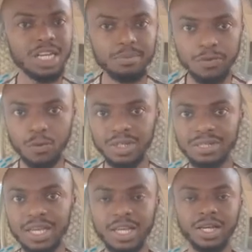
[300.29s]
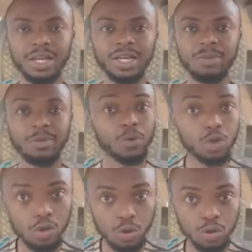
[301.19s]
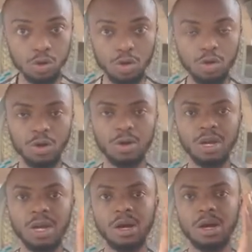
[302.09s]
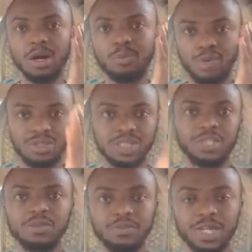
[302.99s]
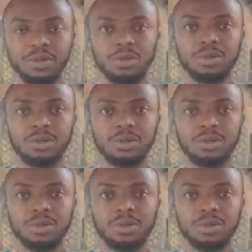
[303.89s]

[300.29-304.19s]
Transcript: before the day before you go to your presentation venue.